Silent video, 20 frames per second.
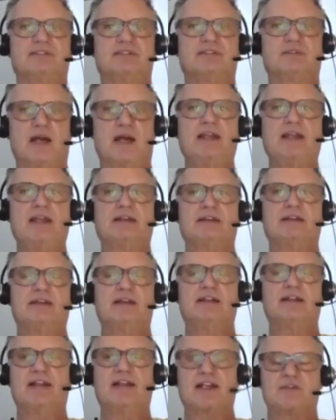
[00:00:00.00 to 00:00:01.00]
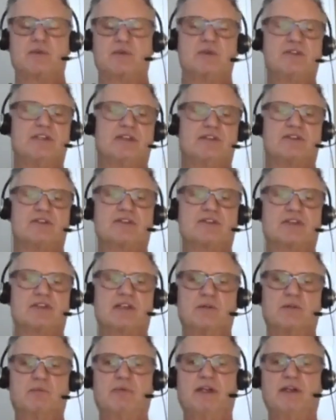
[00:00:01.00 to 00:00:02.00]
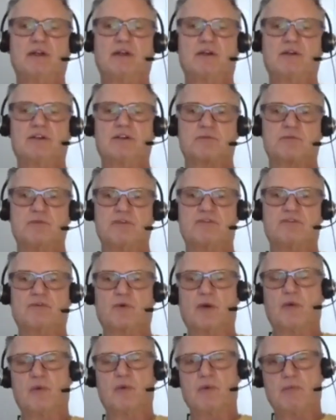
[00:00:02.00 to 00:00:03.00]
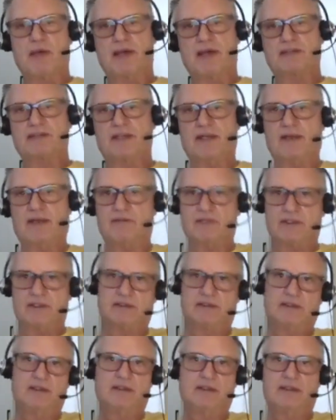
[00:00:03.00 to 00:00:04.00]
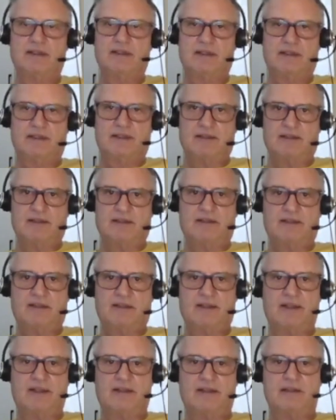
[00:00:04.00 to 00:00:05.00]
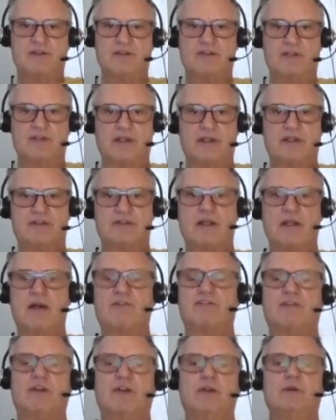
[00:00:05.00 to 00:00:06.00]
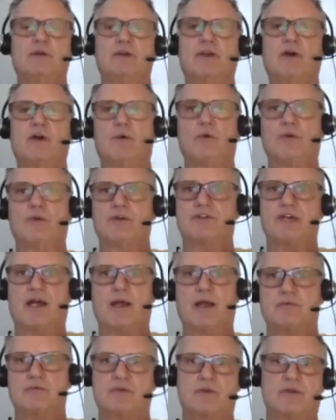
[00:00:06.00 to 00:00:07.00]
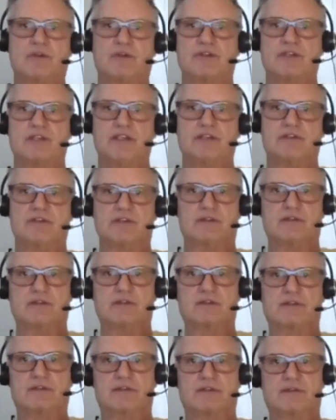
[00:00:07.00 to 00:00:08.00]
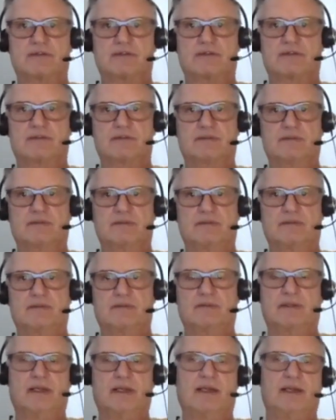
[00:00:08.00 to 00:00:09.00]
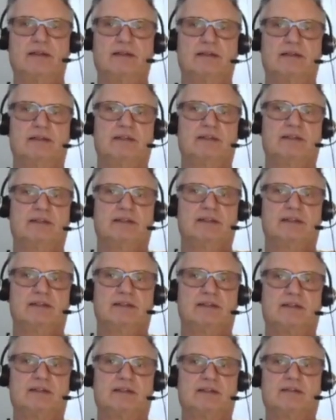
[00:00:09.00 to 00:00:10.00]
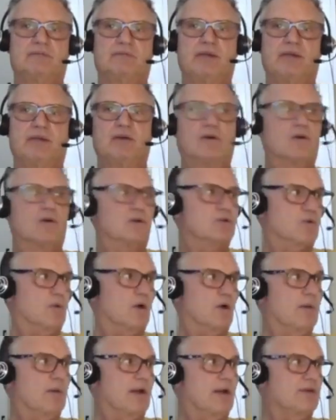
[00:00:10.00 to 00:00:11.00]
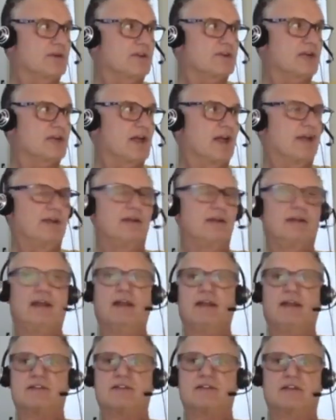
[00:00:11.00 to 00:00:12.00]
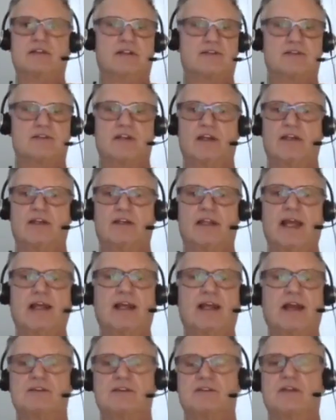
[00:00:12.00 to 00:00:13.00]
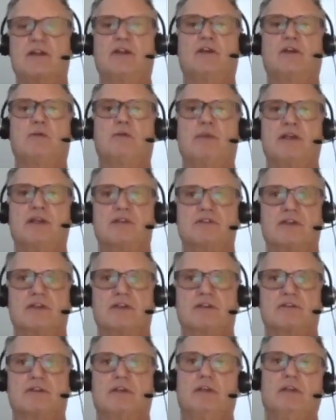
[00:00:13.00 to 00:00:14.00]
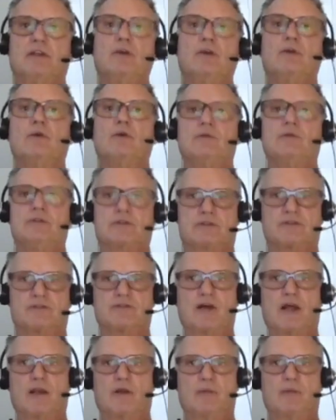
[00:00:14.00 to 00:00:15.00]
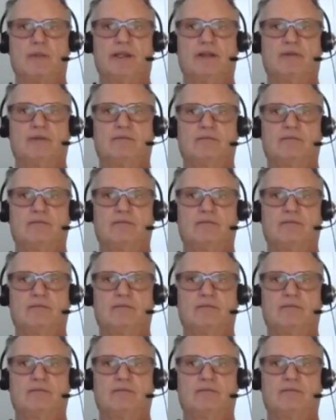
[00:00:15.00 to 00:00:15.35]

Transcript: right? That's what Jesus said to Peter just before he went back to heaven. Hey, listen, it's not for you to know the times or the seasons. Okay? Peter goes, what about this guy? Hey, it's, it's not, that guy's none of your business. You just follow me.